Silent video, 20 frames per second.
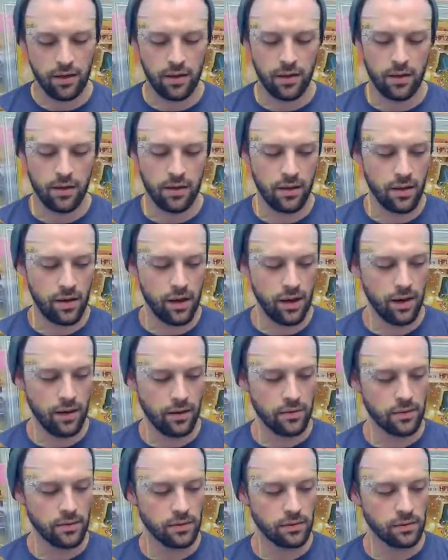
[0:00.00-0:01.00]
Alright.
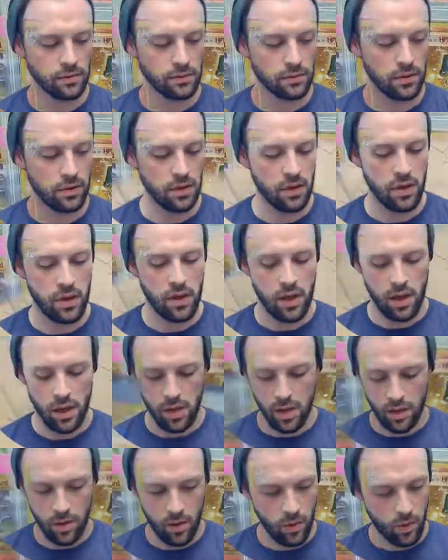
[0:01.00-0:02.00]

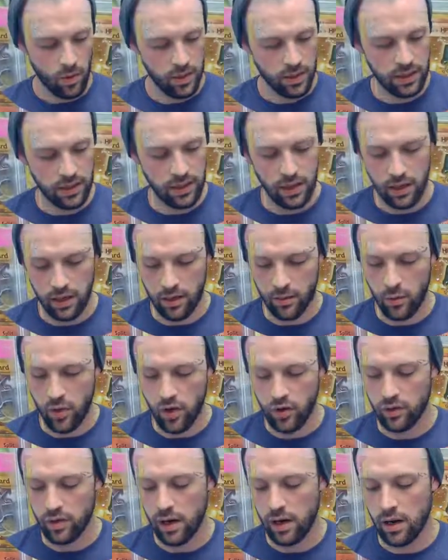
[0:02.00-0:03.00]
Once again,
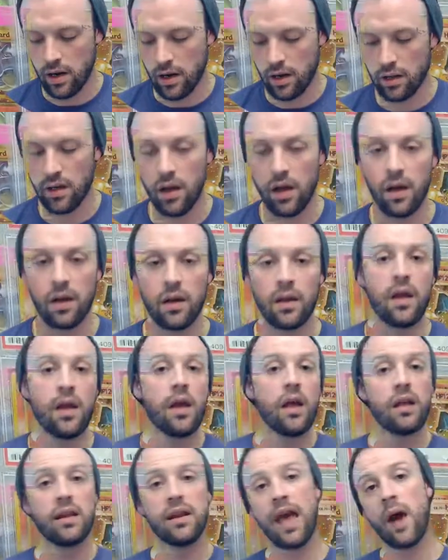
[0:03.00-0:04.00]
moving right on along.
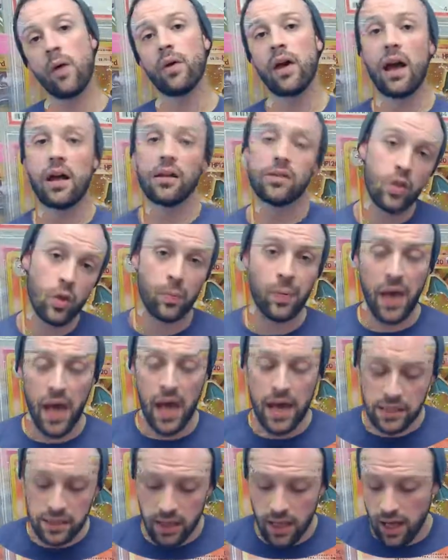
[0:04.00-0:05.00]
Now we got two
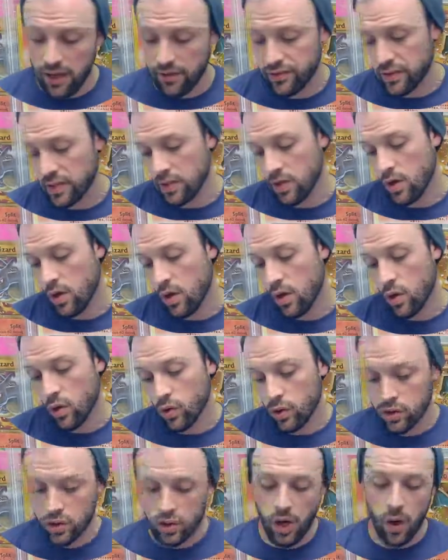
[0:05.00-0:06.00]
packs left.
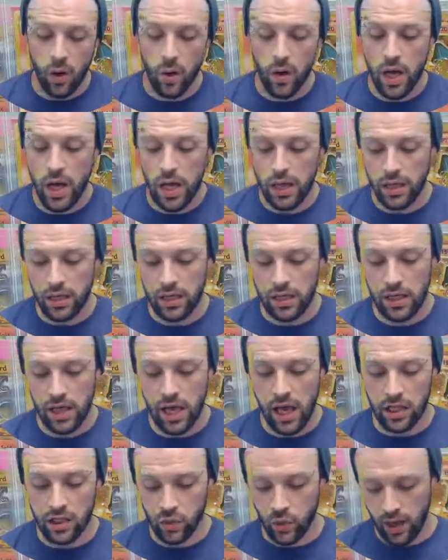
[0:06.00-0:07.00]
Let's go with the
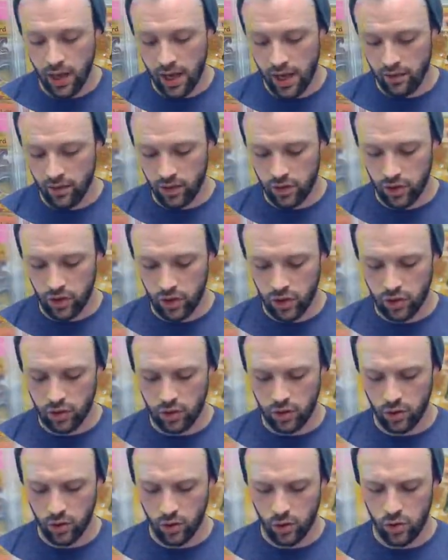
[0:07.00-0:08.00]
X Y
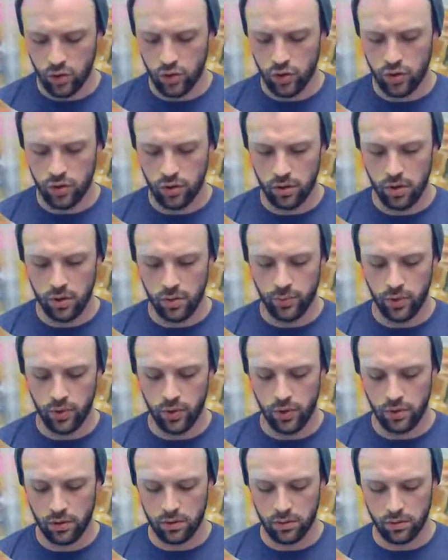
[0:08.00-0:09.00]
Evolutions. Who should I
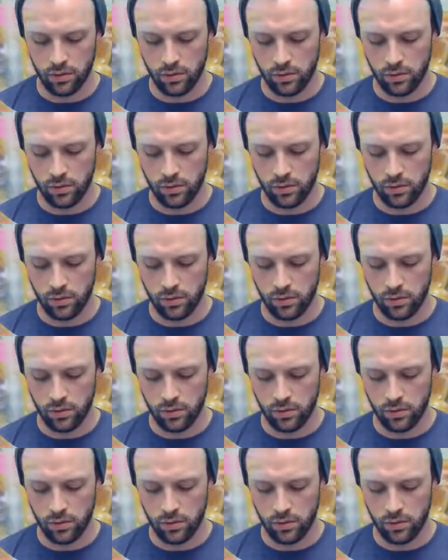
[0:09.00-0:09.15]
pick?